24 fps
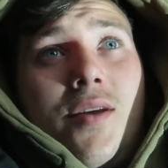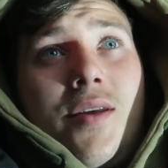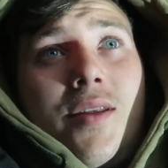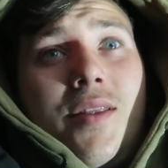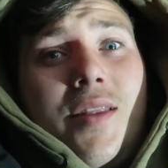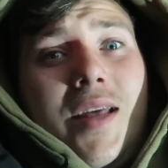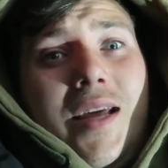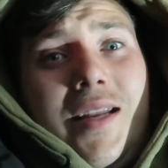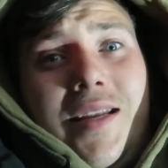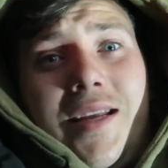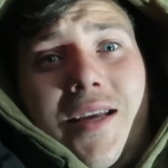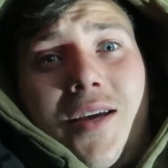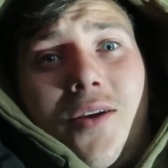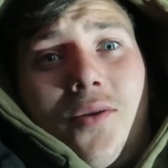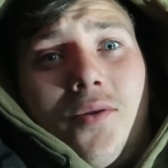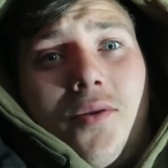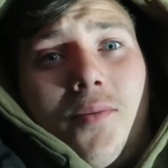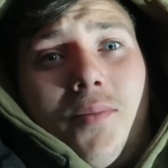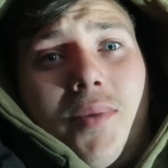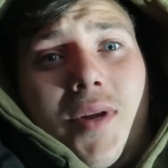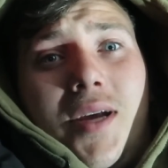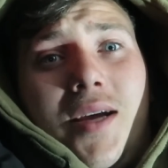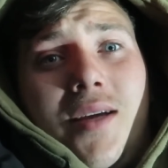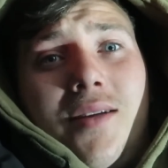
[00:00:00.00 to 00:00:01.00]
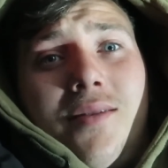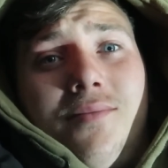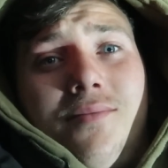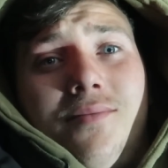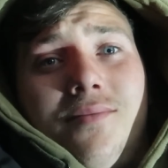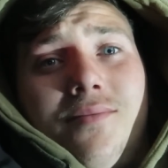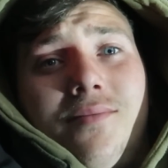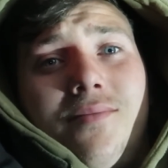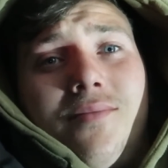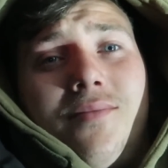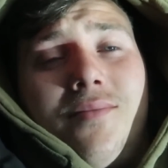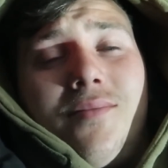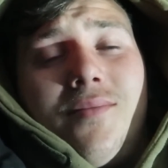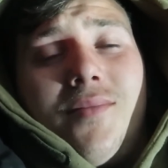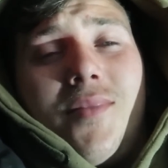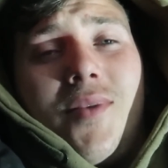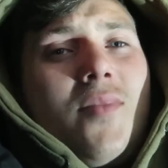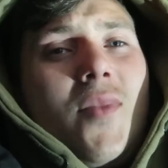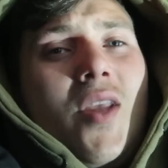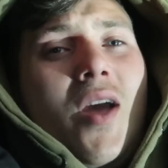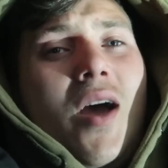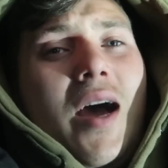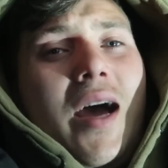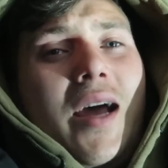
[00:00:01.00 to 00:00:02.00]
That didn't go to plan.
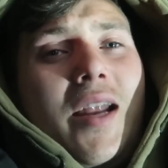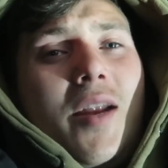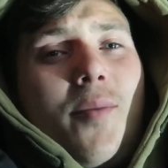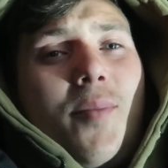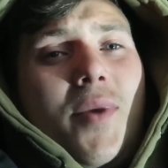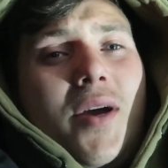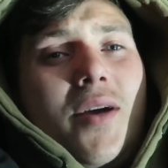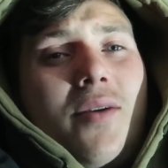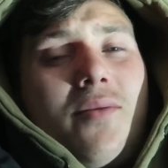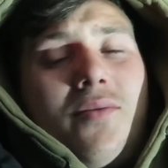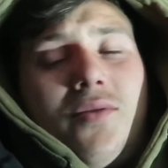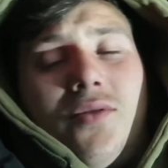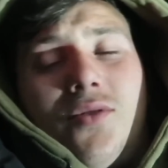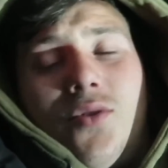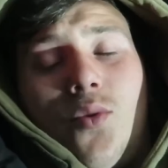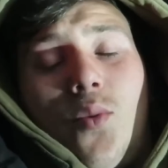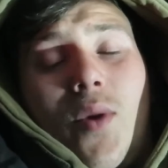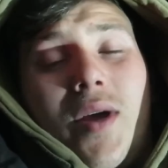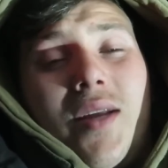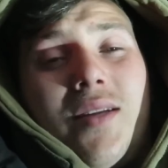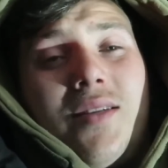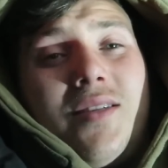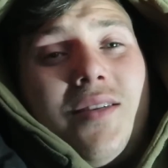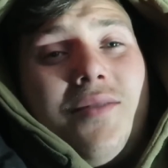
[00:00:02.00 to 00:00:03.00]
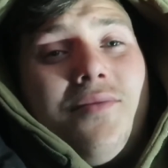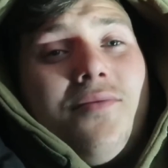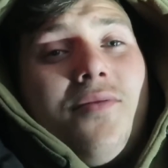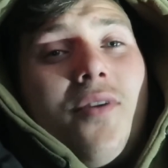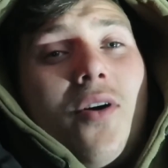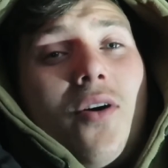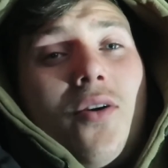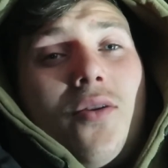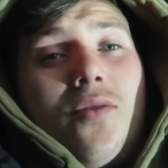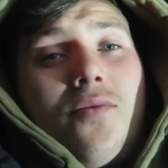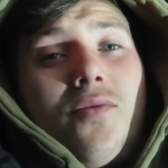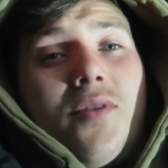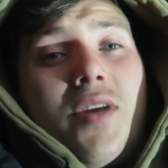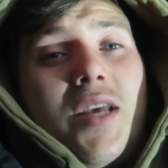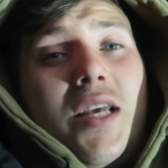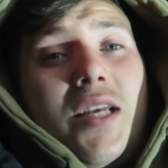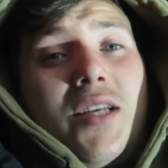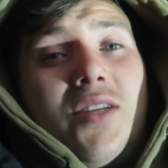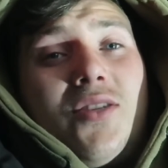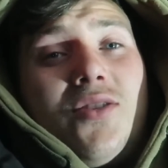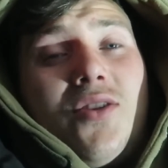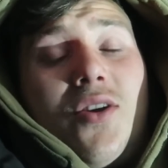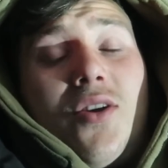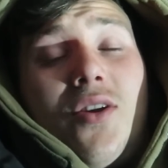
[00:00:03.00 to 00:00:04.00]
I had about 25
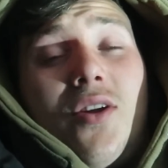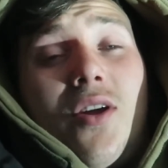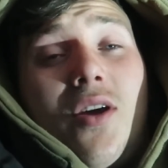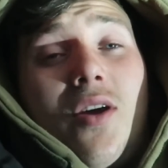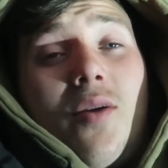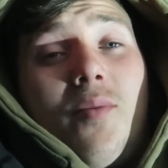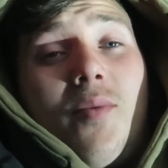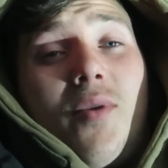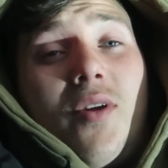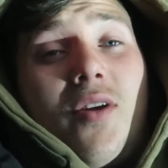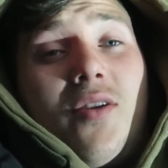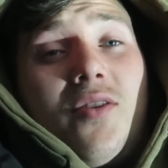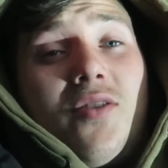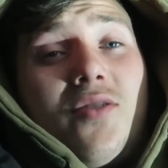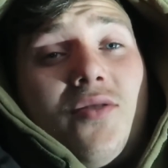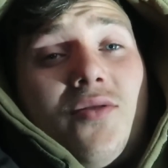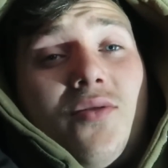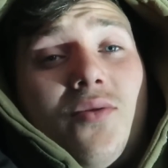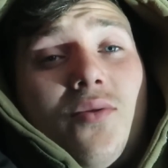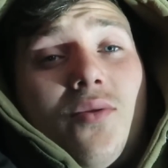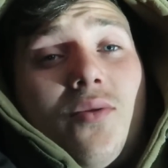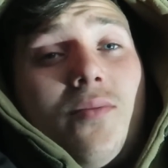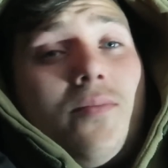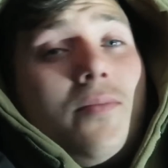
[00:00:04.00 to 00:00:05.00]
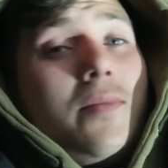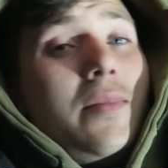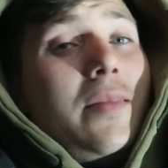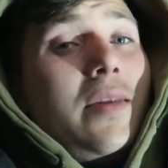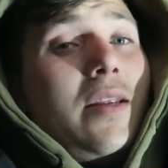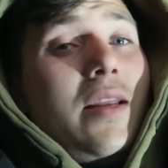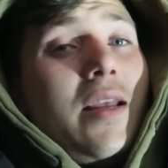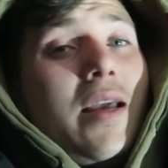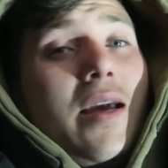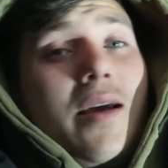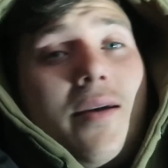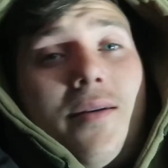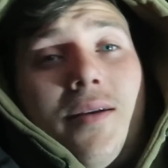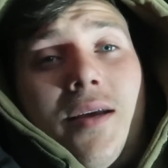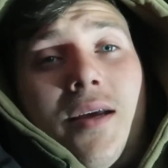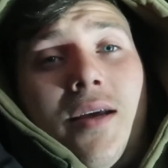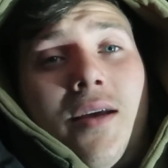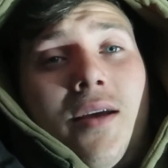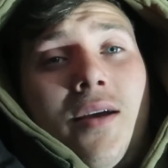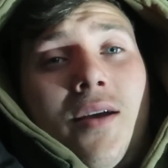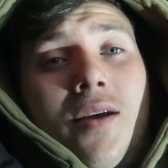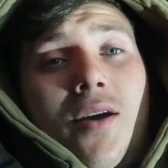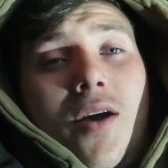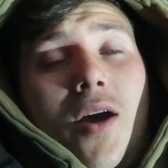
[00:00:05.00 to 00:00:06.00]
geese turn up, and I just thought, yeah,
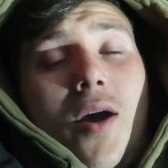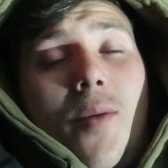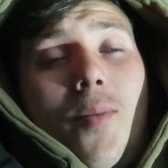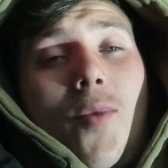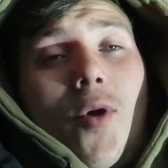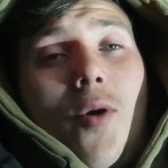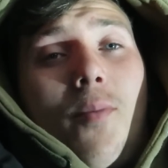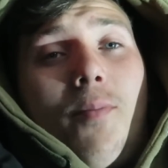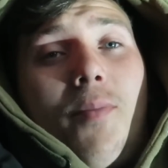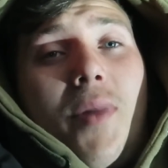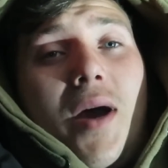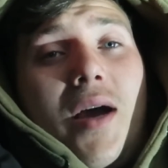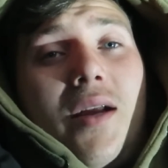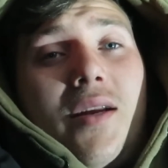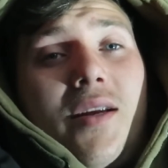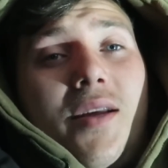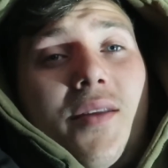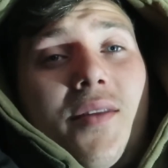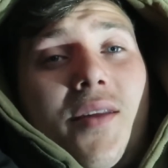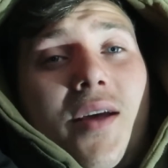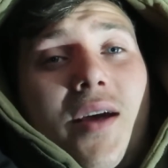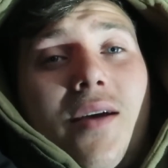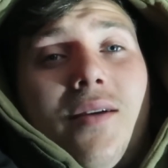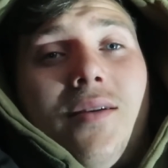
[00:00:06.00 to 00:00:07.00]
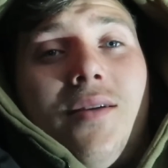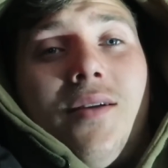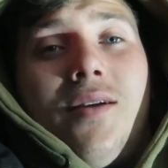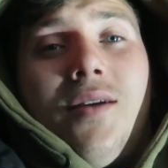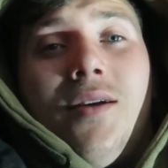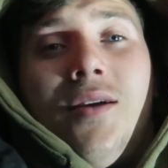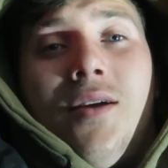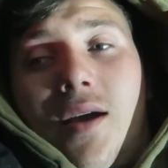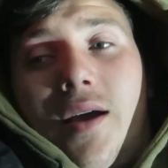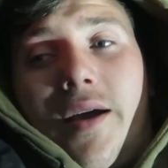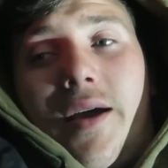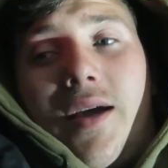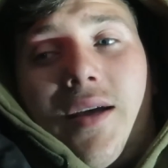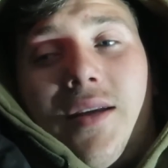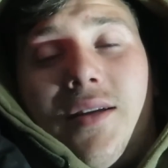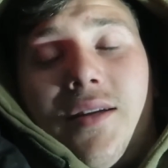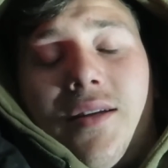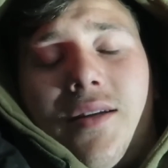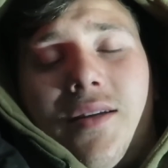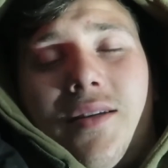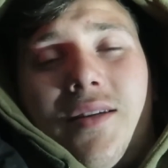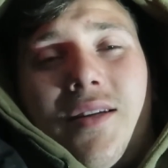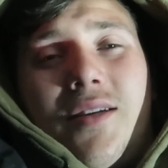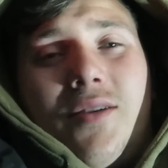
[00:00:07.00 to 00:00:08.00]
I'm not battling that.
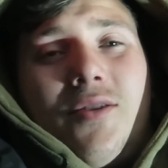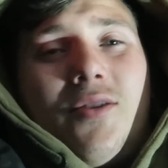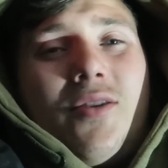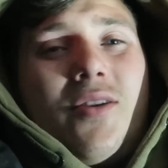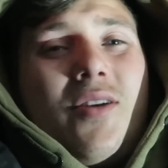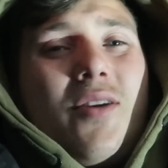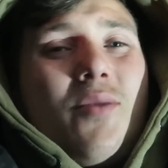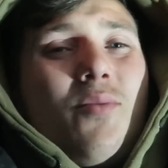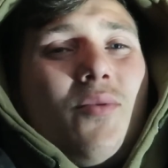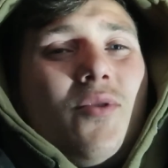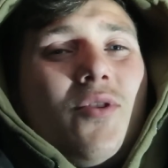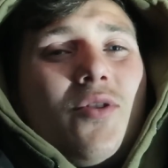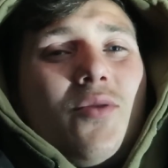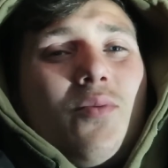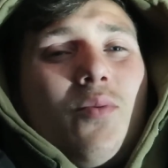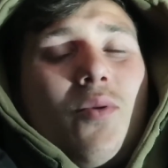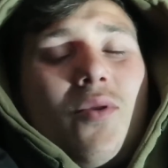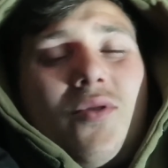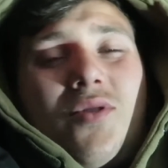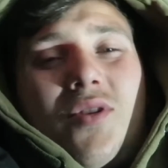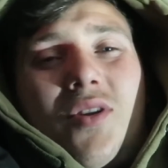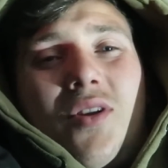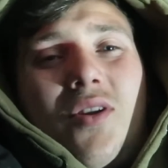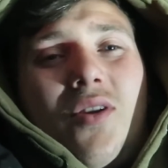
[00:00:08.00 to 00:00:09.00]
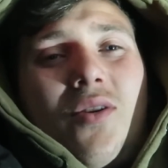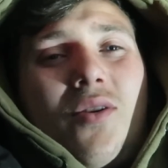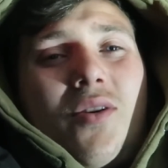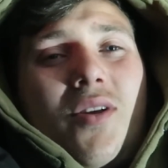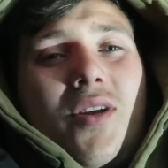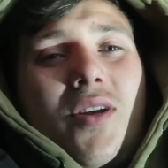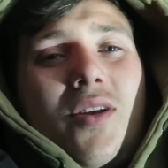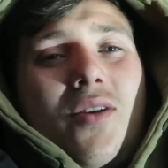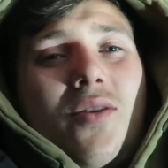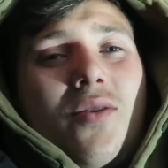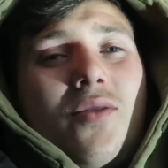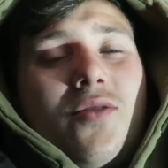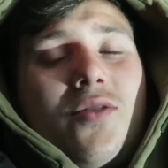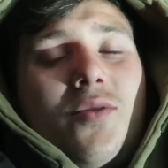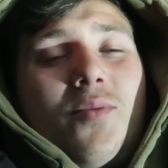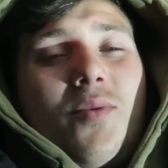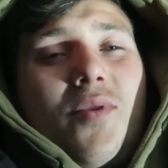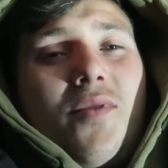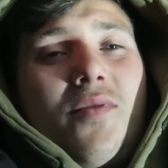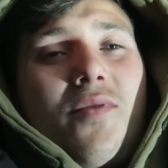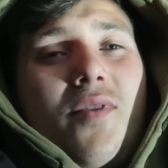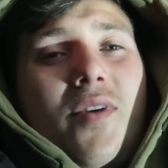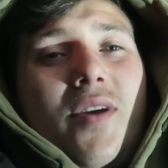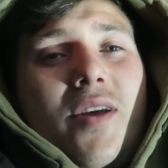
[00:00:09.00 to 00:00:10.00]
And it just wasn't looking good, to be
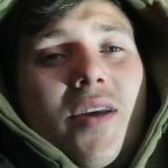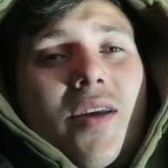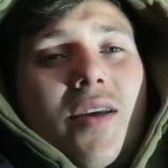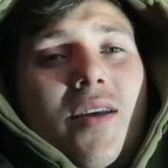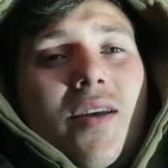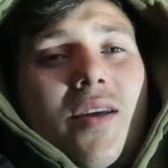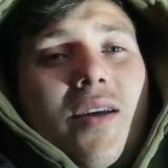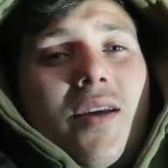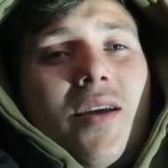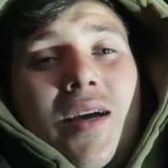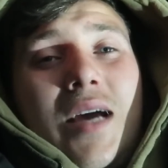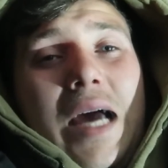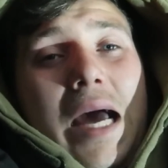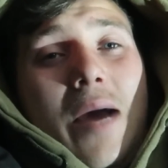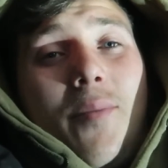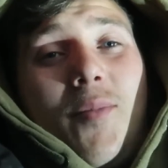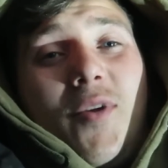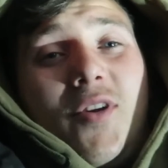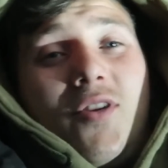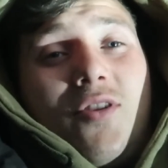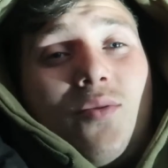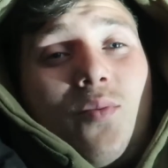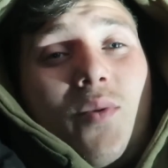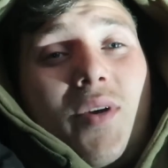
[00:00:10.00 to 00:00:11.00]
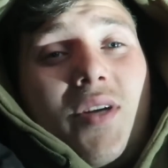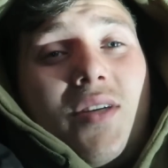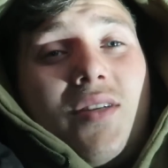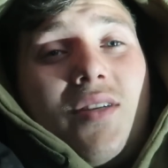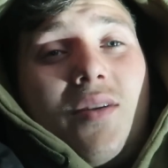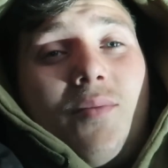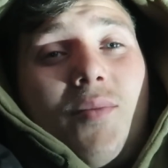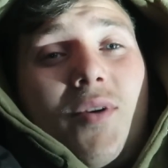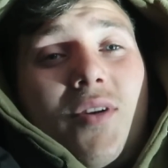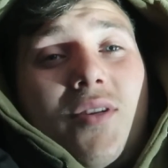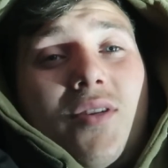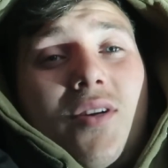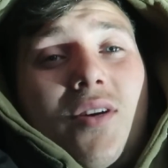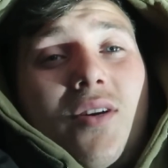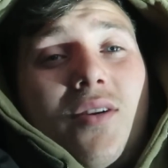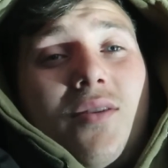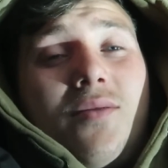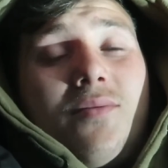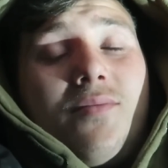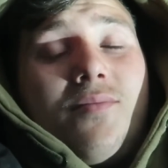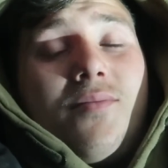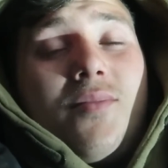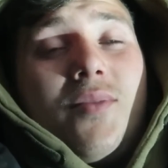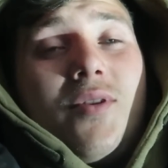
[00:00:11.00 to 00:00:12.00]
fair. Am I just wasting my
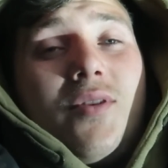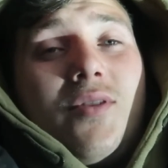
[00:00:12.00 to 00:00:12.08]
time?